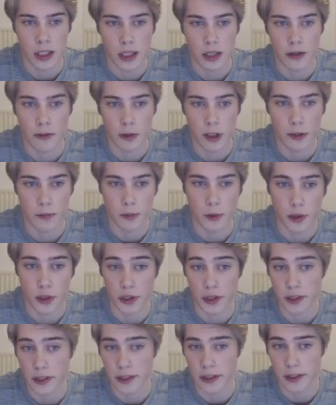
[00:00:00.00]
and while he
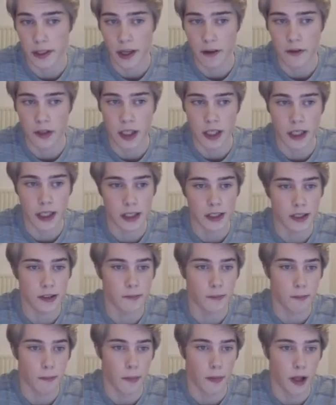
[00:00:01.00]
pushes e7 and it's
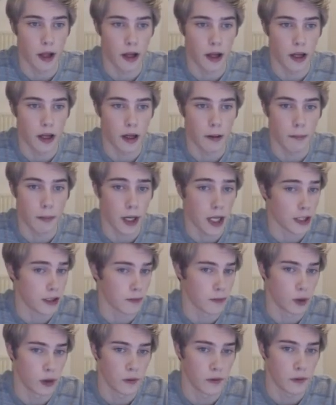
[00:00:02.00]
uh, black the
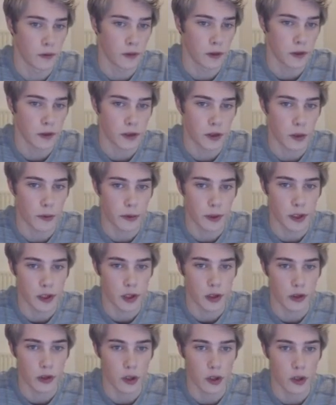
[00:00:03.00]
move so we
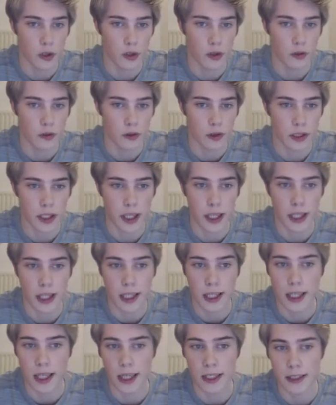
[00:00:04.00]
should go king
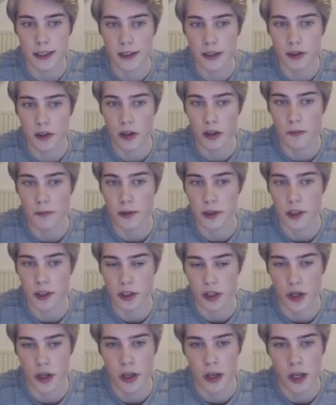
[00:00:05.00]
e8 in starting
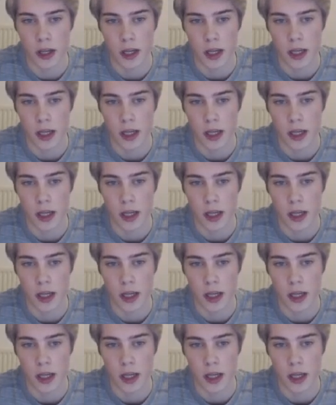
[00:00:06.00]
position.